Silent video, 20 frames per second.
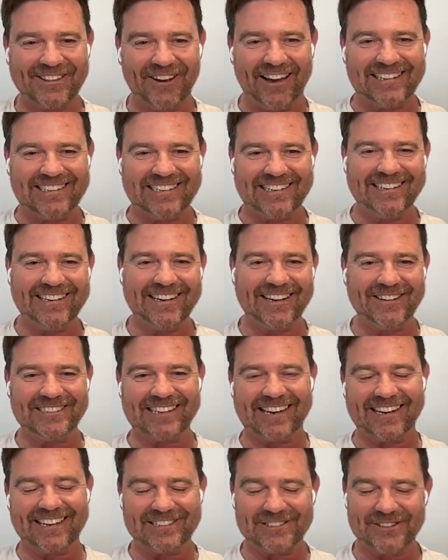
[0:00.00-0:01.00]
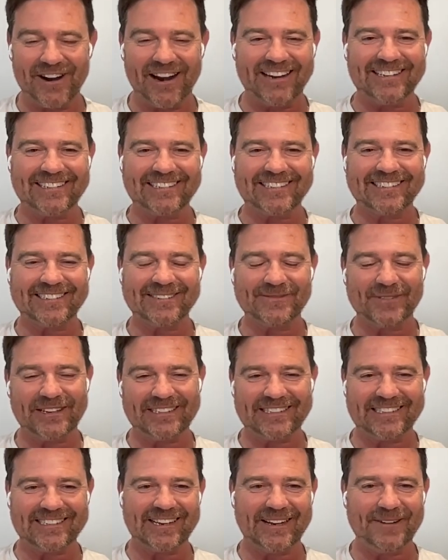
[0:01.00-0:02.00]
didn't lose any trades.
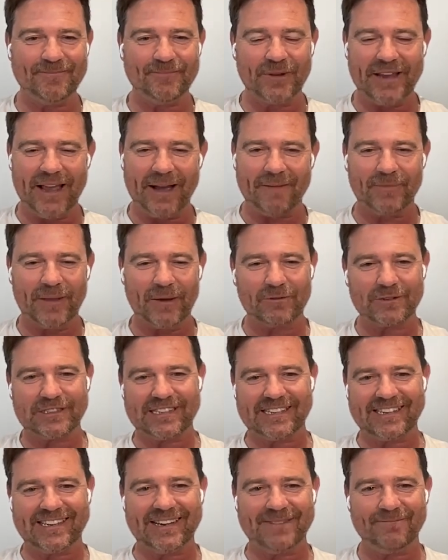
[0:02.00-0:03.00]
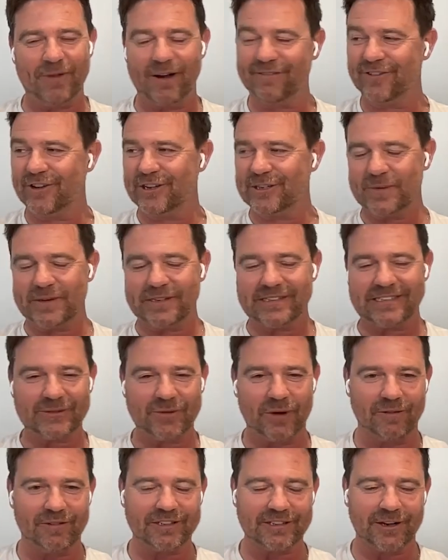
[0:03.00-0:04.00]
But uh, but yeah, that was the yeah, my first bit in
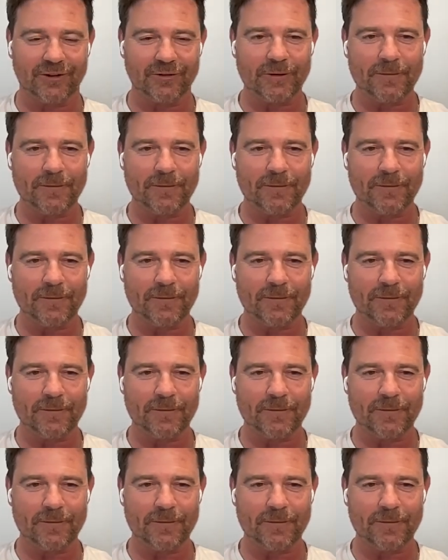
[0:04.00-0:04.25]
twelve years old.